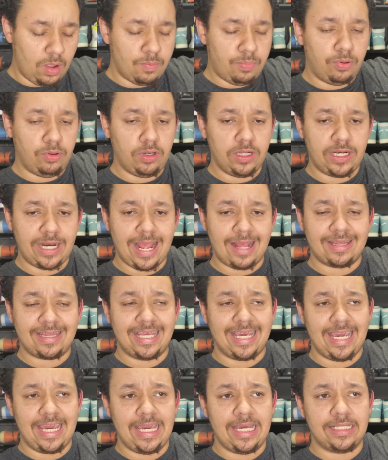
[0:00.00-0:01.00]
Pulling out the
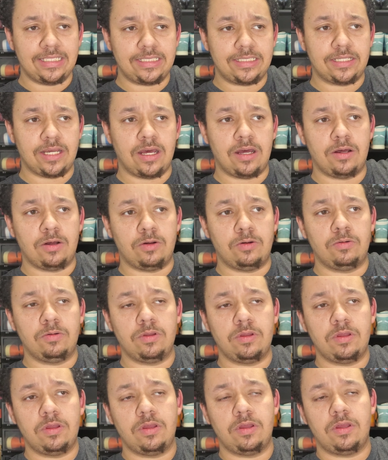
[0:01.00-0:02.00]
insole,
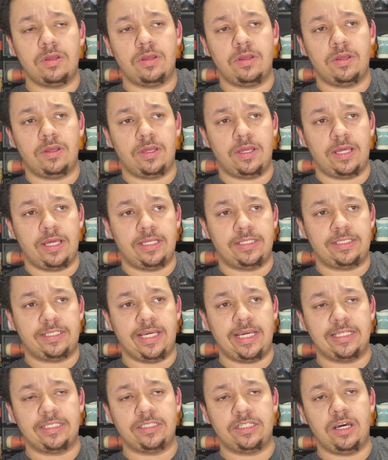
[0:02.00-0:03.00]
it
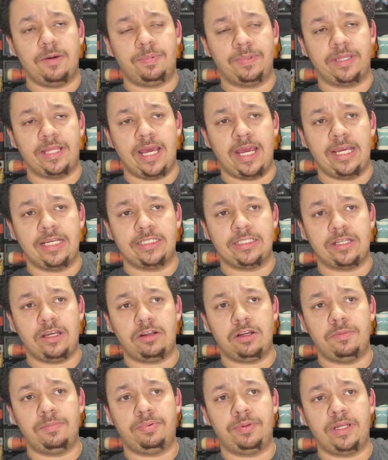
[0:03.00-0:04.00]
says a couple things on
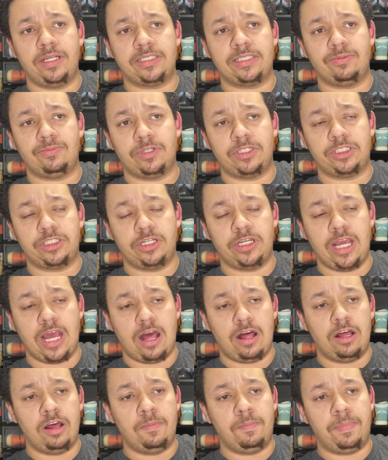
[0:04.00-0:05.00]
it. Plus, I'm going to show
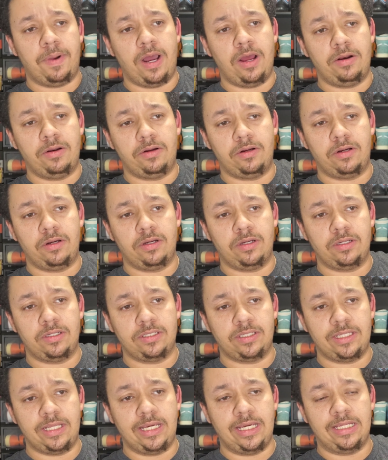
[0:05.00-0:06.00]
y'all up under
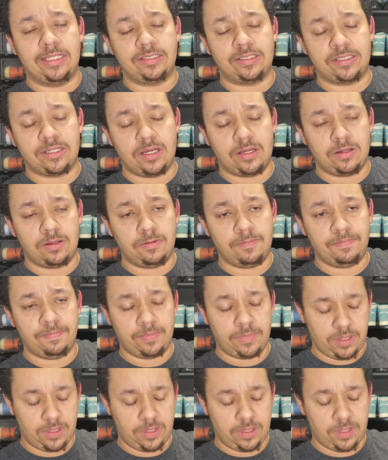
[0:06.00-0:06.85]
the insole.